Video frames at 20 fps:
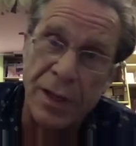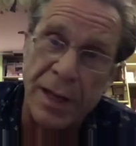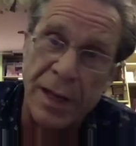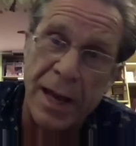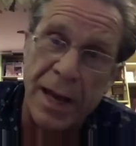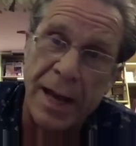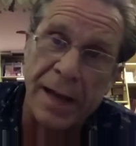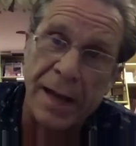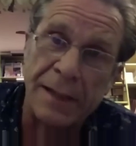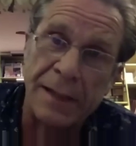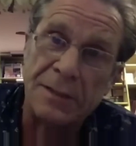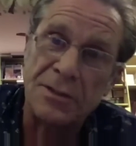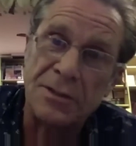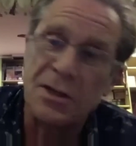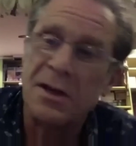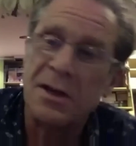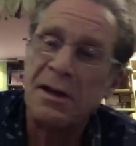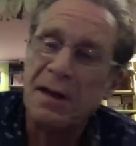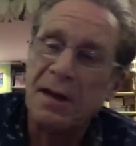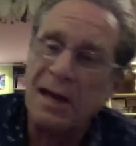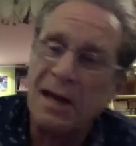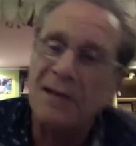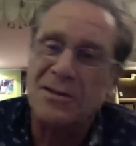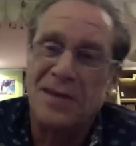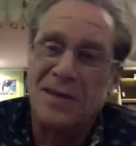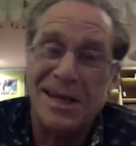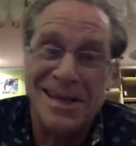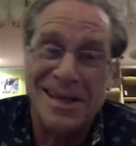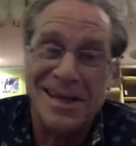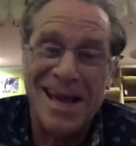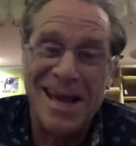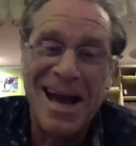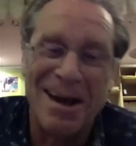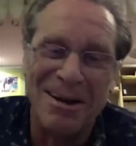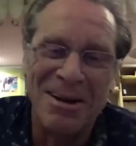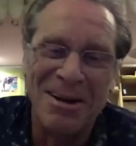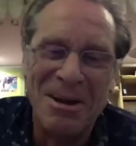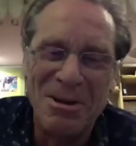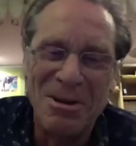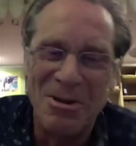hands and say, yeah,
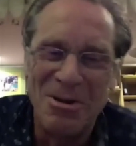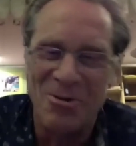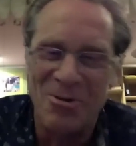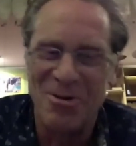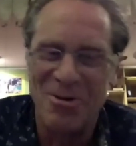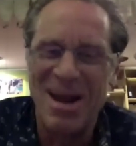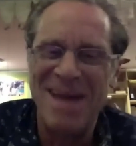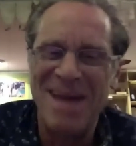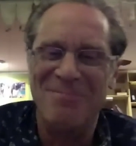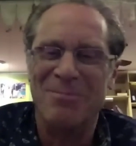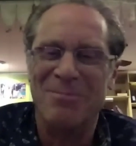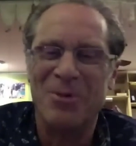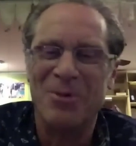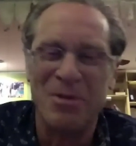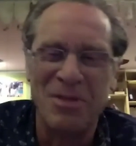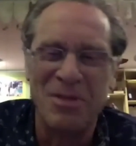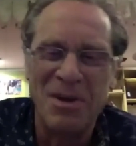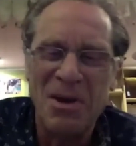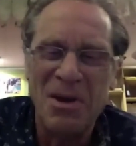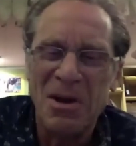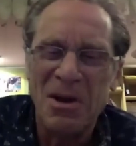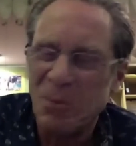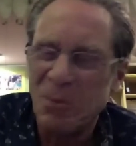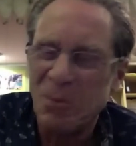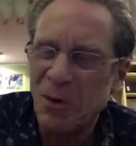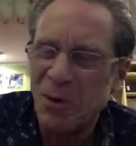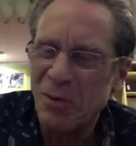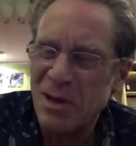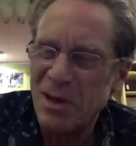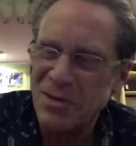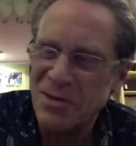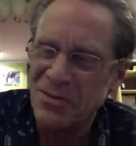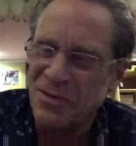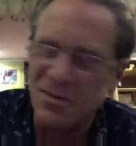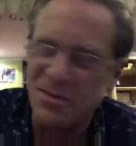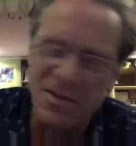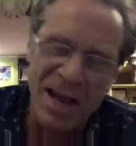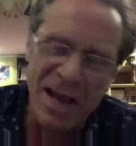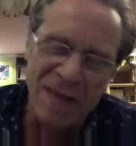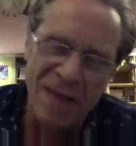great, more reasons to
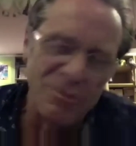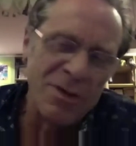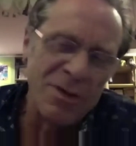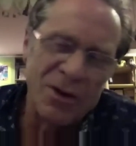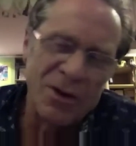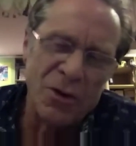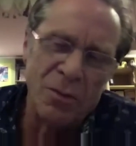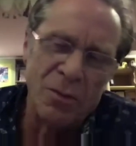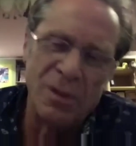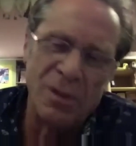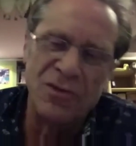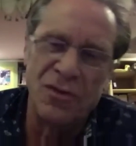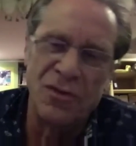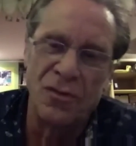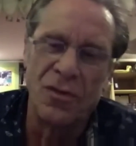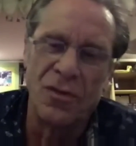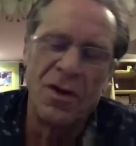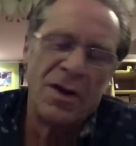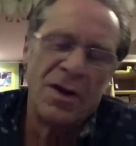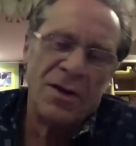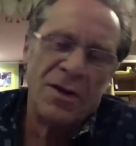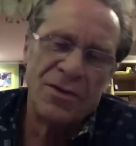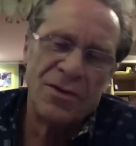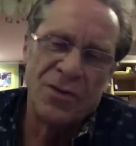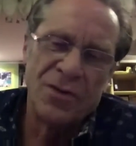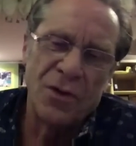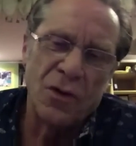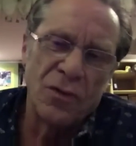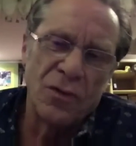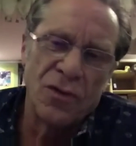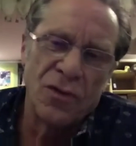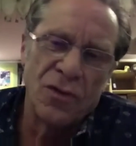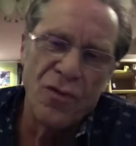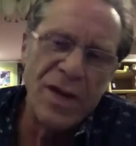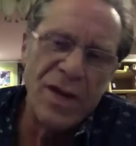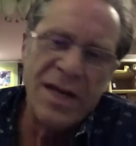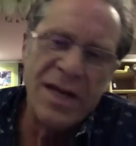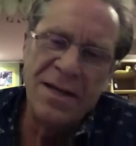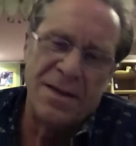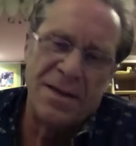tax. We've got a whole bunch of so-called
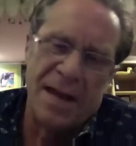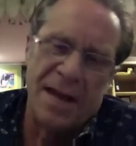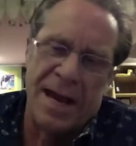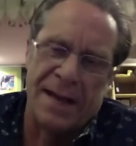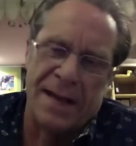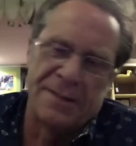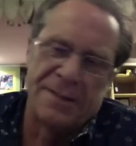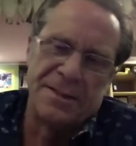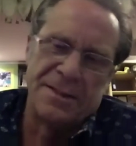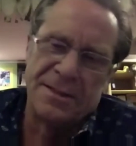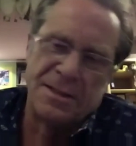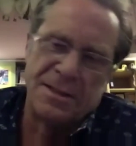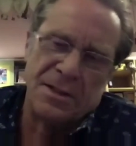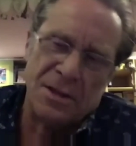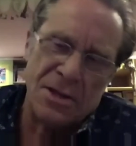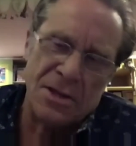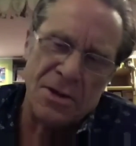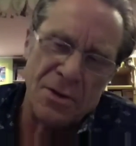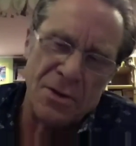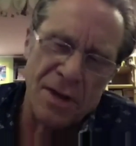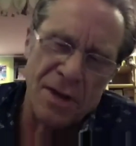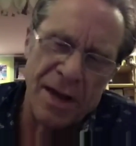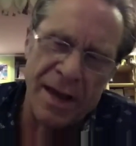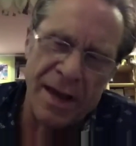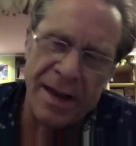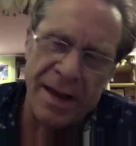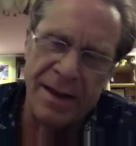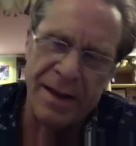green taxes in the UK.